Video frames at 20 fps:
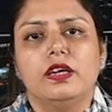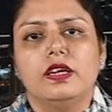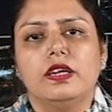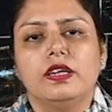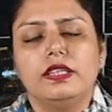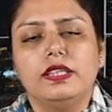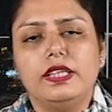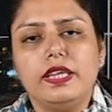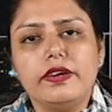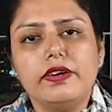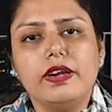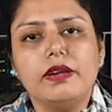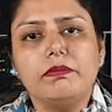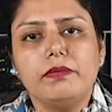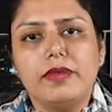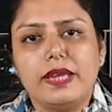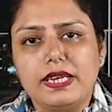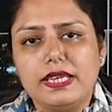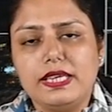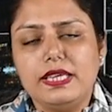There are
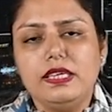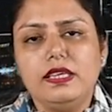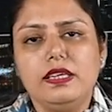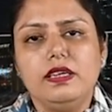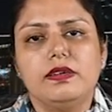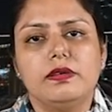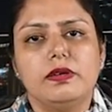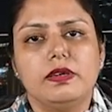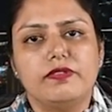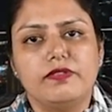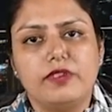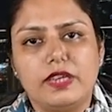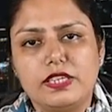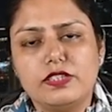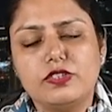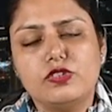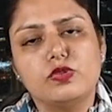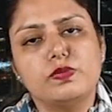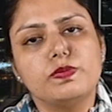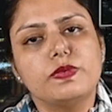many ways
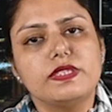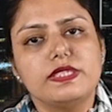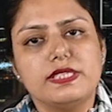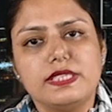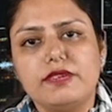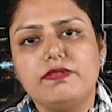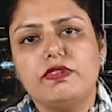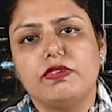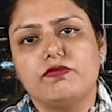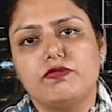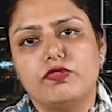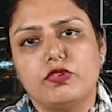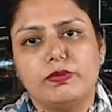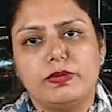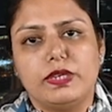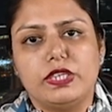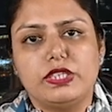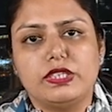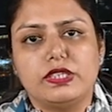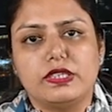to perceive
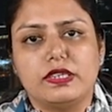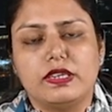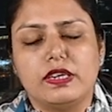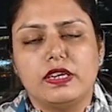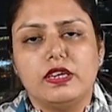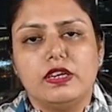information.